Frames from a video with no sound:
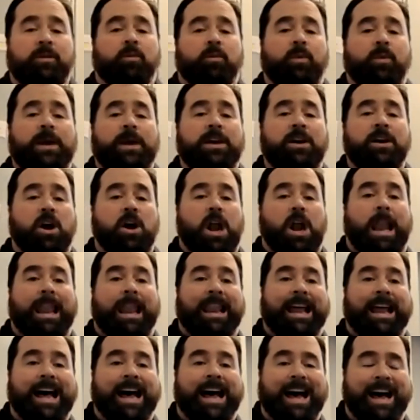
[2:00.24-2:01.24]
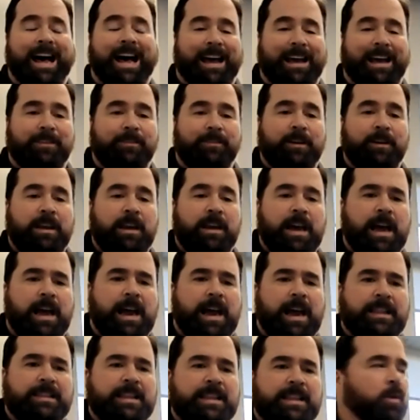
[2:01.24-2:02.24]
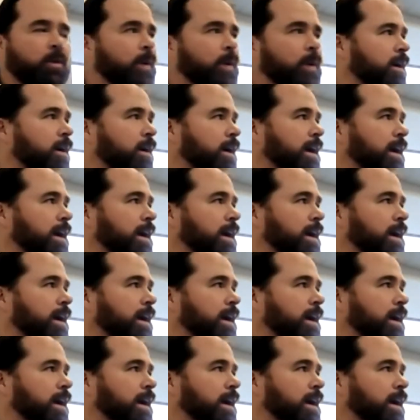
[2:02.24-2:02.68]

we are live, and I think we are